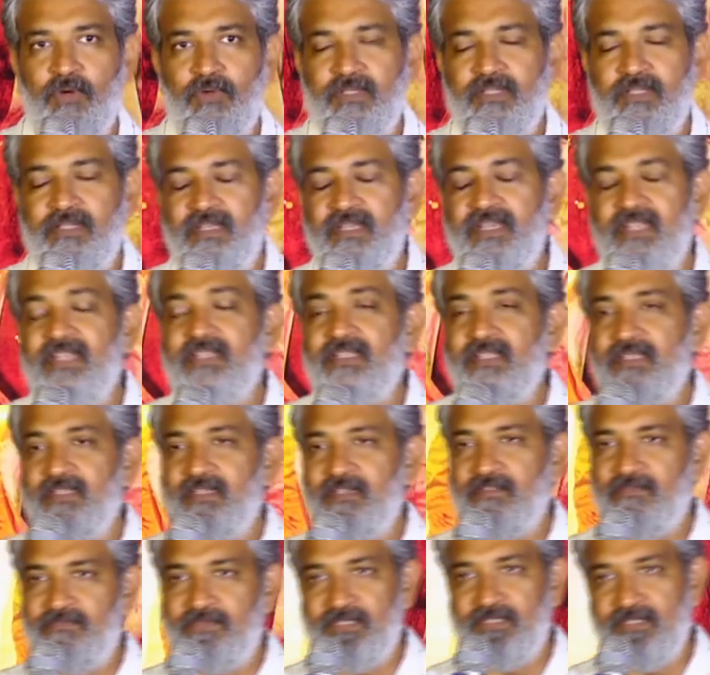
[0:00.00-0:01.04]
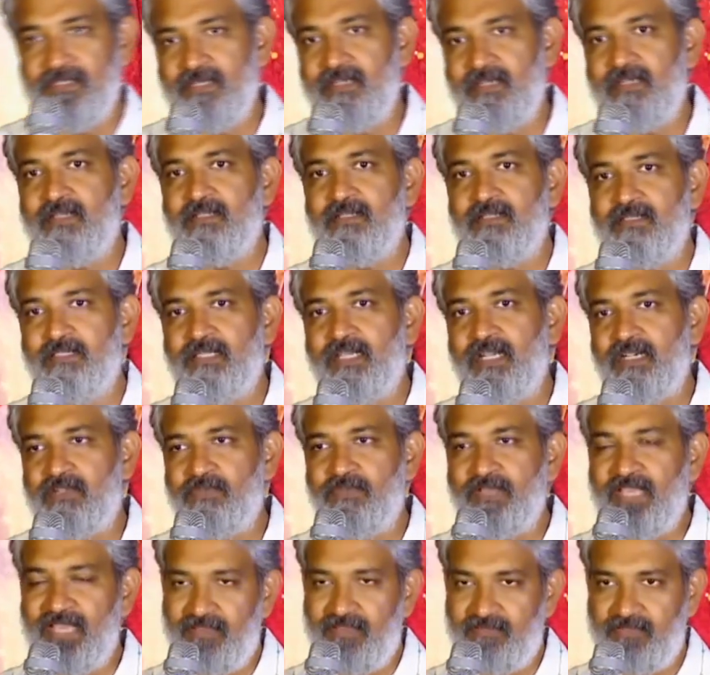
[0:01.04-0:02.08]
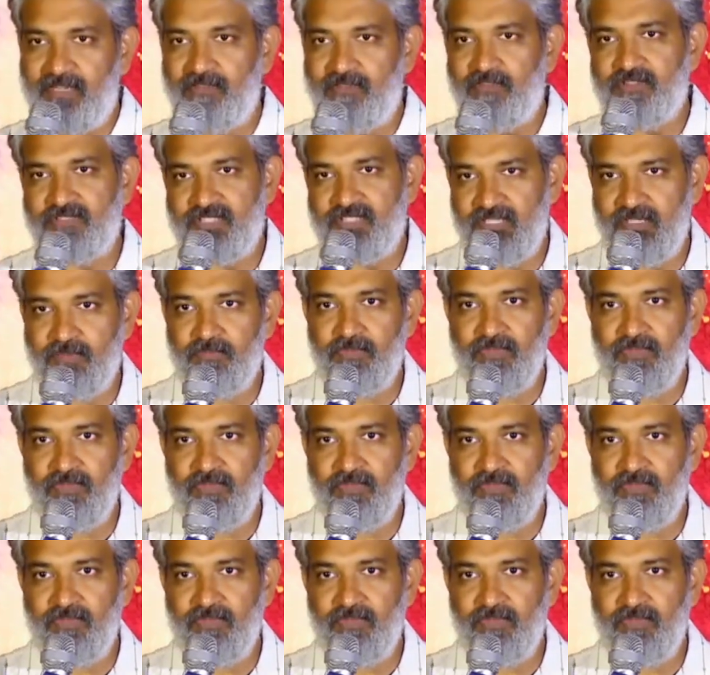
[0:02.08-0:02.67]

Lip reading: creating a world that we have never seen